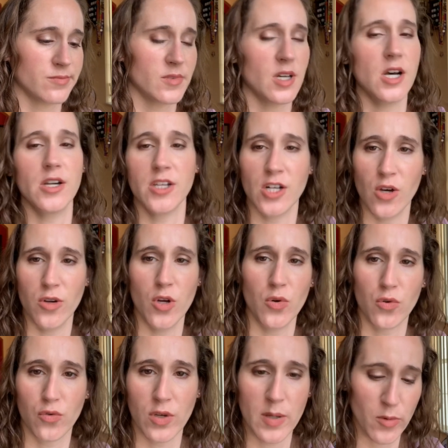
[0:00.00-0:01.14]
oh, you know, no
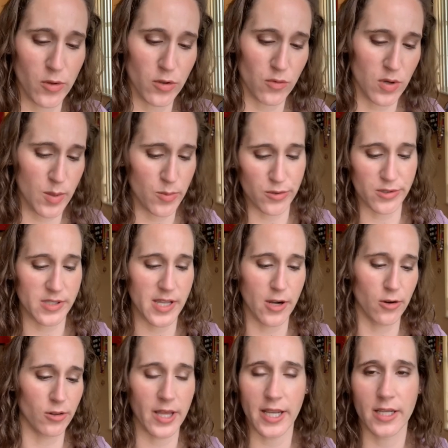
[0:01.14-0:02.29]
creamer. The creamers,
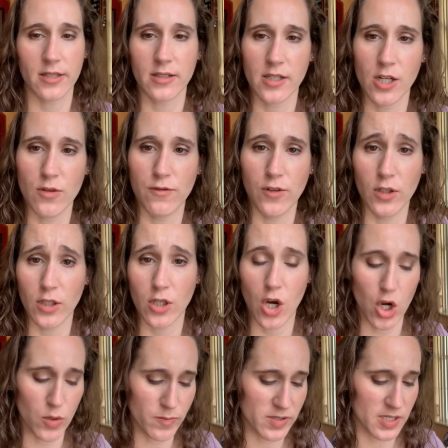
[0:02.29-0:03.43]
they're like, you know, full of
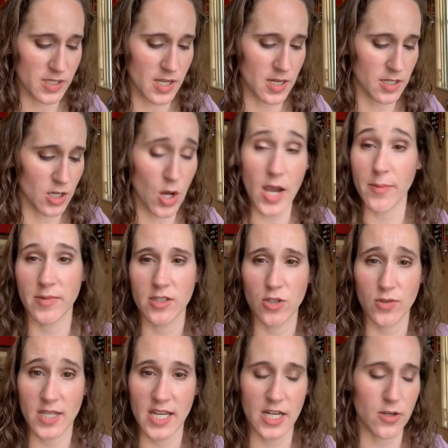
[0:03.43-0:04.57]
carbs. And, you know, I do
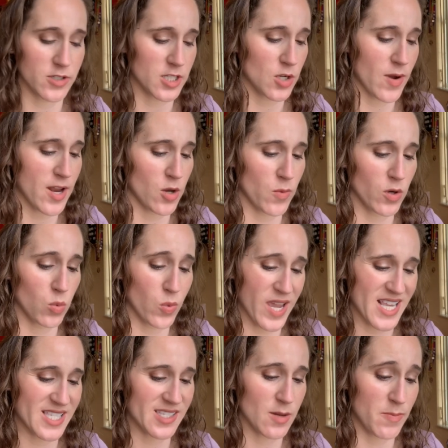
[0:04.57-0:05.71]
keto, so I don't want to
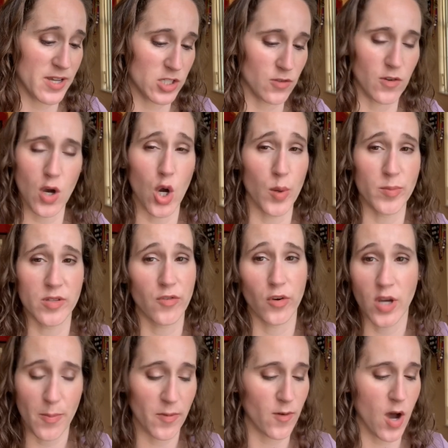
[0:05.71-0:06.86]
waste a bunch of carbs for a
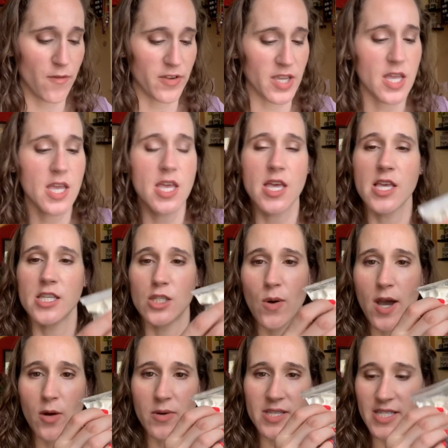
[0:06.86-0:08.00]
cup of coffee. So
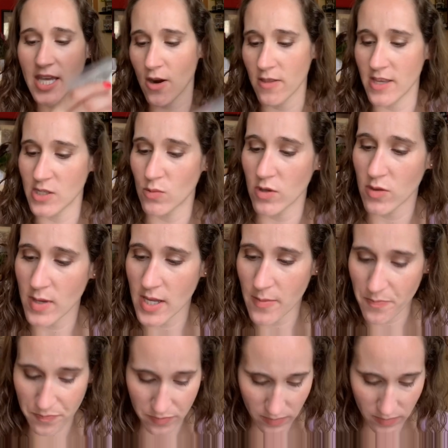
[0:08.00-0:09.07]
I always carry this with me.